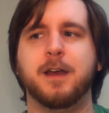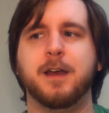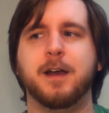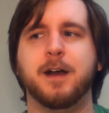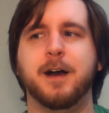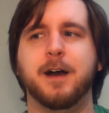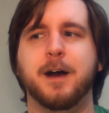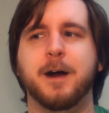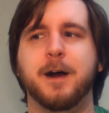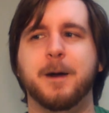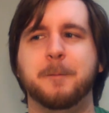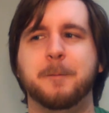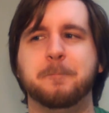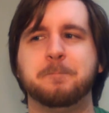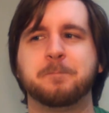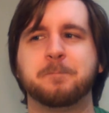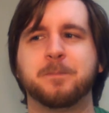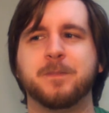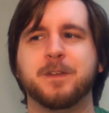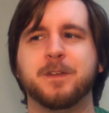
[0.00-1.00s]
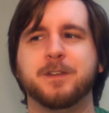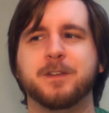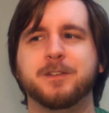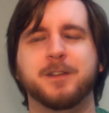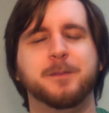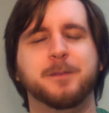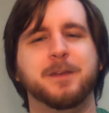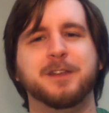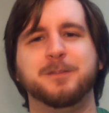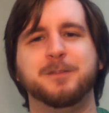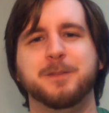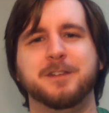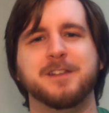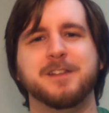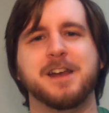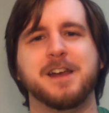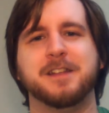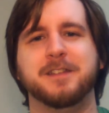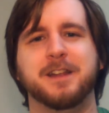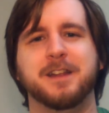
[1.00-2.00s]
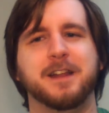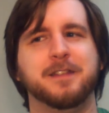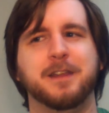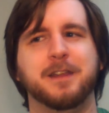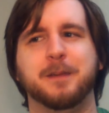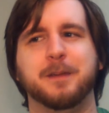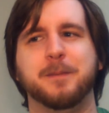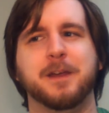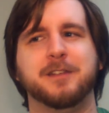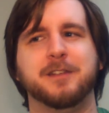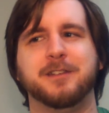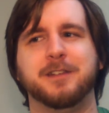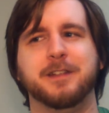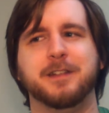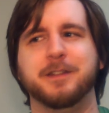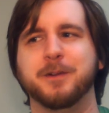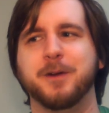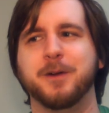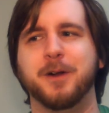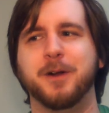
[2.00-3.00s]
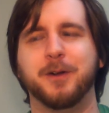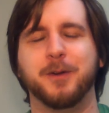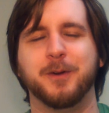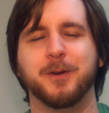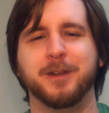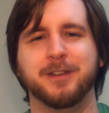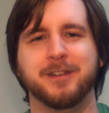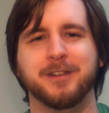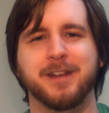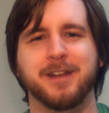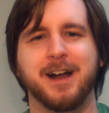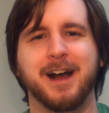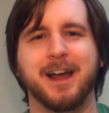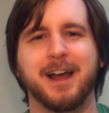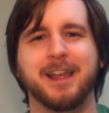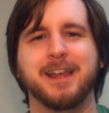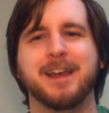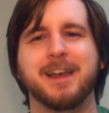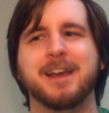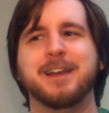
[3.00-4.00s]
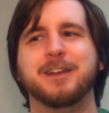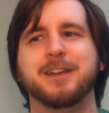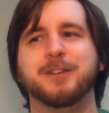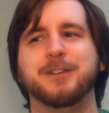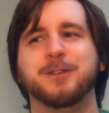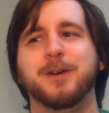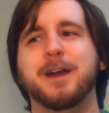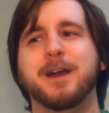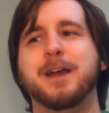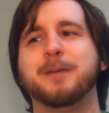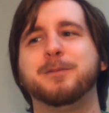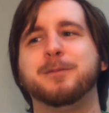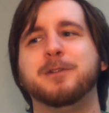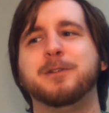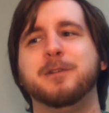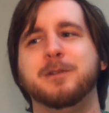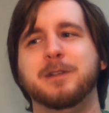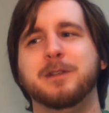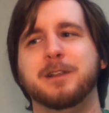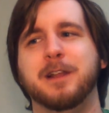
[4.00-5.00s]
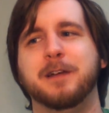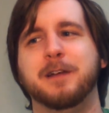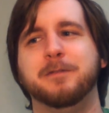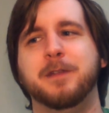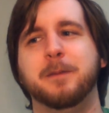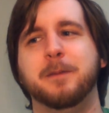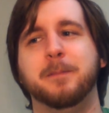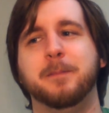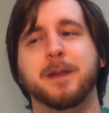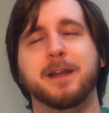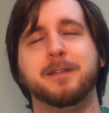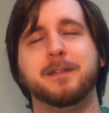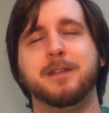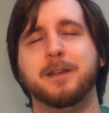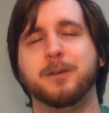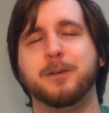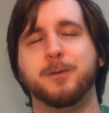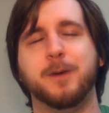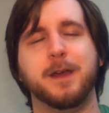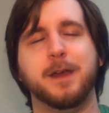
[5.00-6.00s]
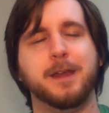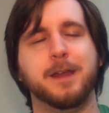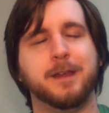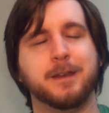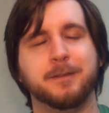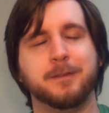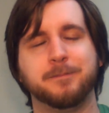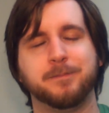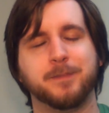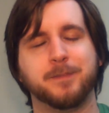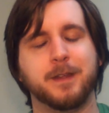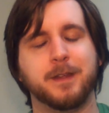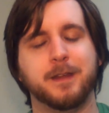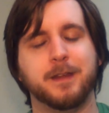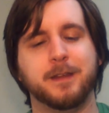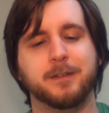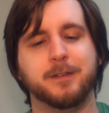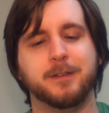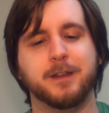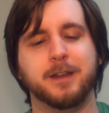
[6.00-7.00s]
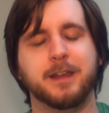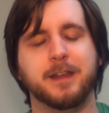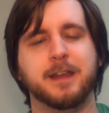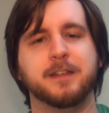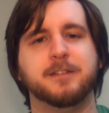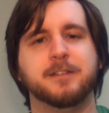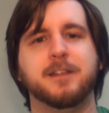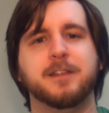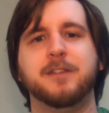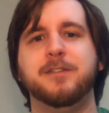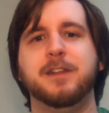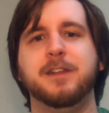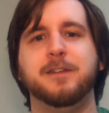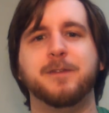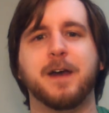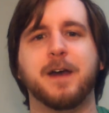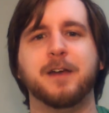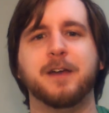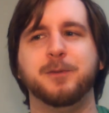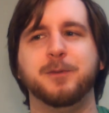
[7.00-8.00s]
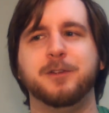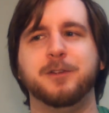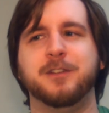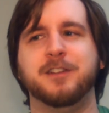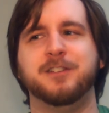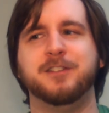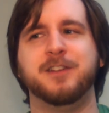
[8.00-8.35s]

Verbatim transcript: Um, so it makes me sad that I think basically they're all going to die. So I absolutely love them, but I think Quake is going to get 75%